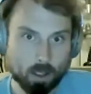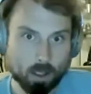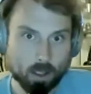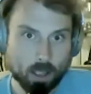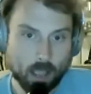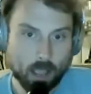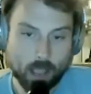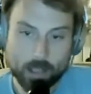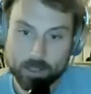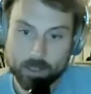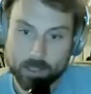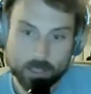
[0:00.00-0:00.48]

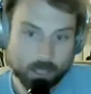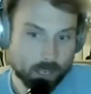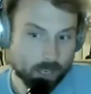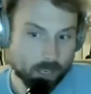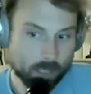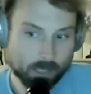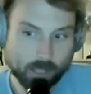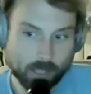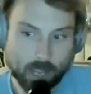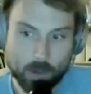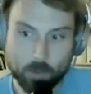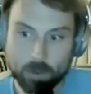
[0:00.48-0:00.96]
as he's eating
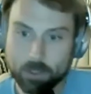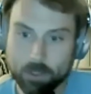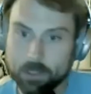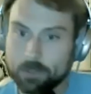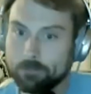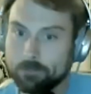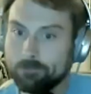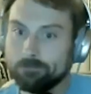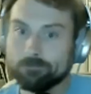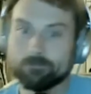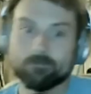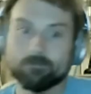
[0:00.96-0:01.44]
his sandwich,
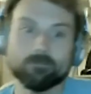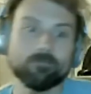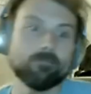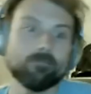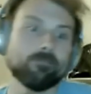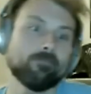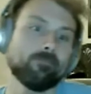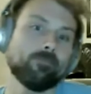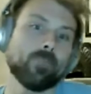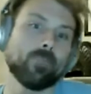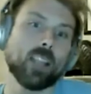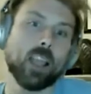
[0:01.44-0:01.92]

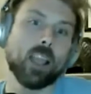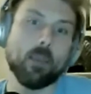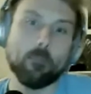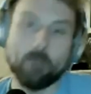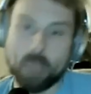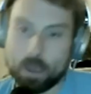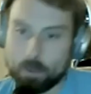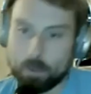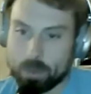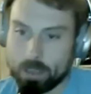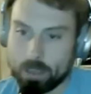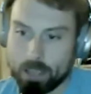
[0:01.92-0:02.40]

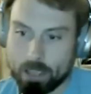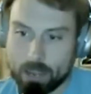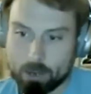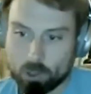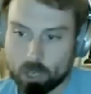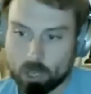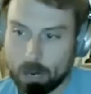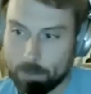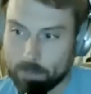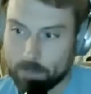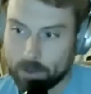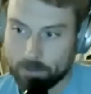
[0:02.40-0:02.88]
maybe he had
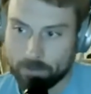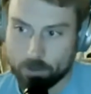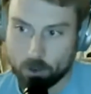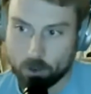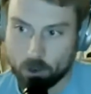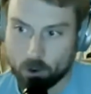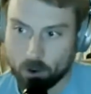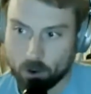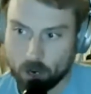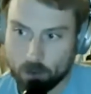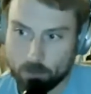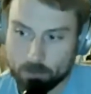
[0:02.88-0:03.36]
dropped a few
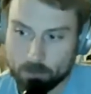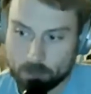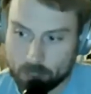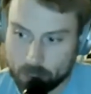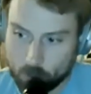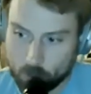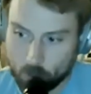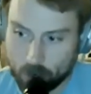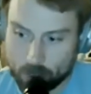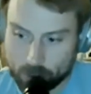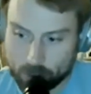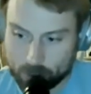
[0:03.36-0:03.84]
crumbs and he
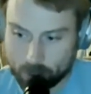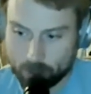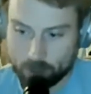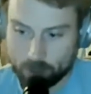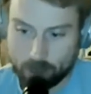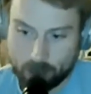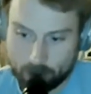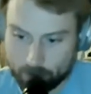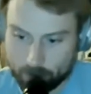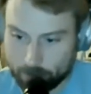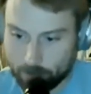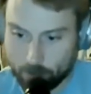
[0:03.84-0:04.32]
watched it
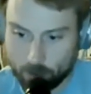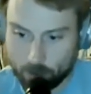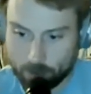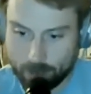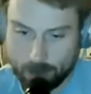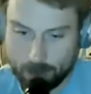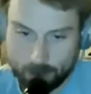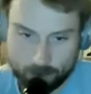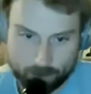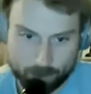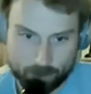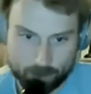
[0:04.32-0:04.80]
kind of fall
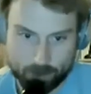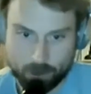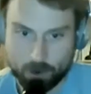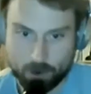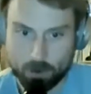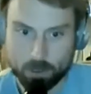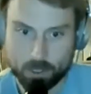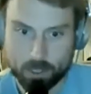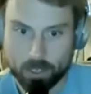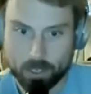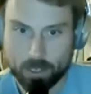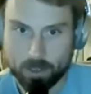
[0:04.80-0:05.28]
down into the
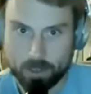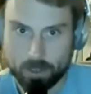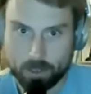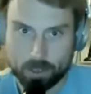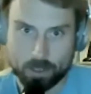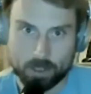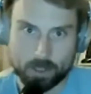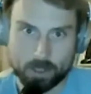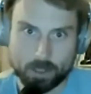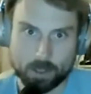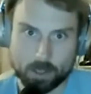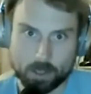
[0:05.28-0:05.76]
ocean,
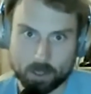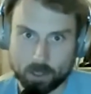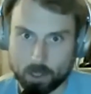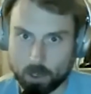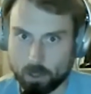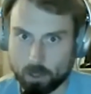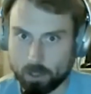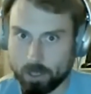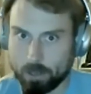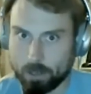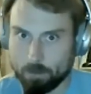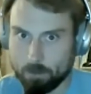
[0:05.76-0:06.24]
just
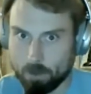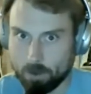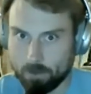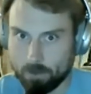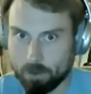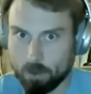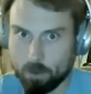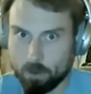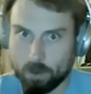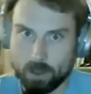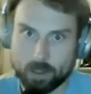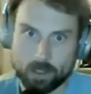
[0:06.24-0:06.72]
slowly
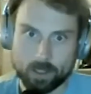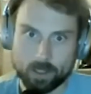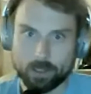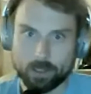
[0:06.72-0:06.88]
moving away. Like